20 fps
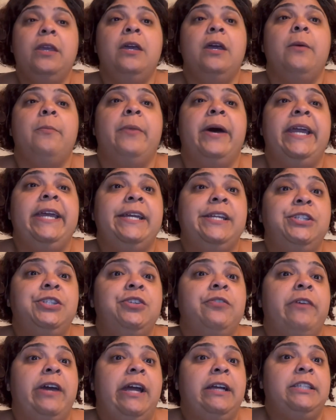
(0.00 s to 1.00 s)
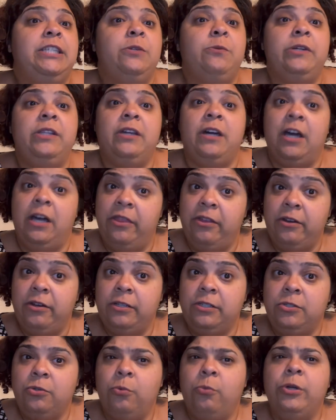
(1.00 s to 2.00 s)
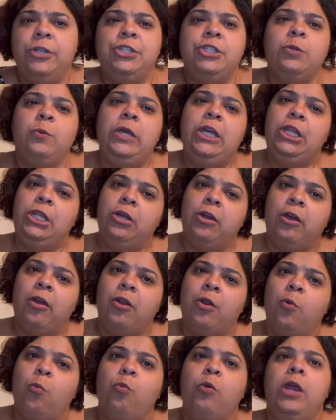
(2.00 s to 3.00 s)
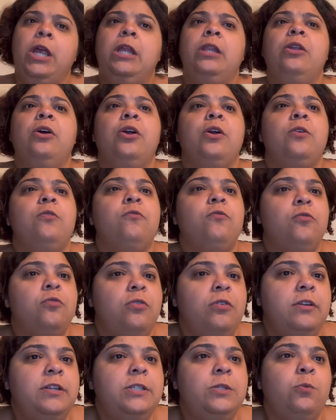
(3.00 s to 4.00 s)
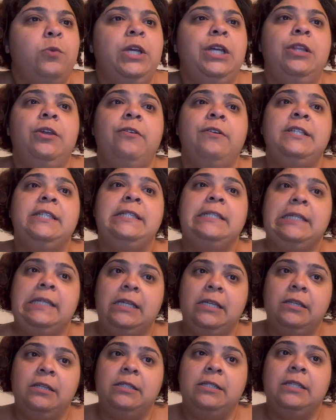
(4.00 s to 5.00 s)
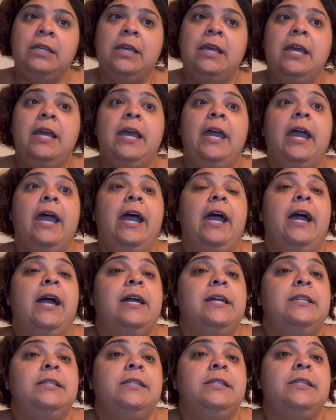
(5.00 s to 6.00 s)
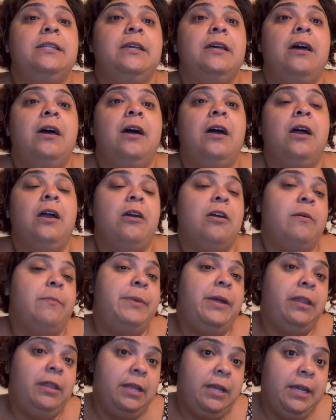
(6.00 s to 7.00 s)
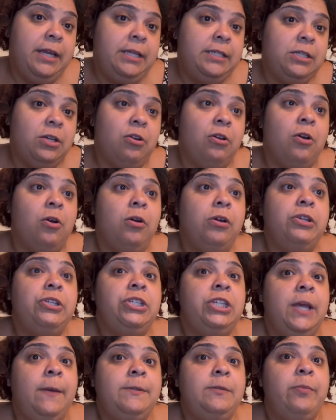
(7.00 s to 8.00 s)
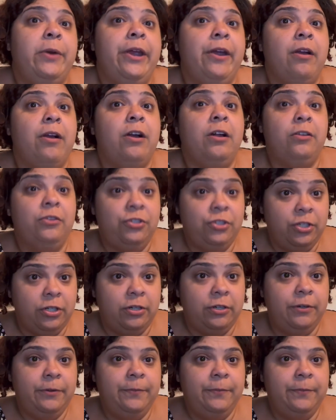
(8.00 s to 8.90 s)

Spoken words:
by interacting with others. What do we learn? We learn rules, we learn skills, and our abilities are all shaped by our culture.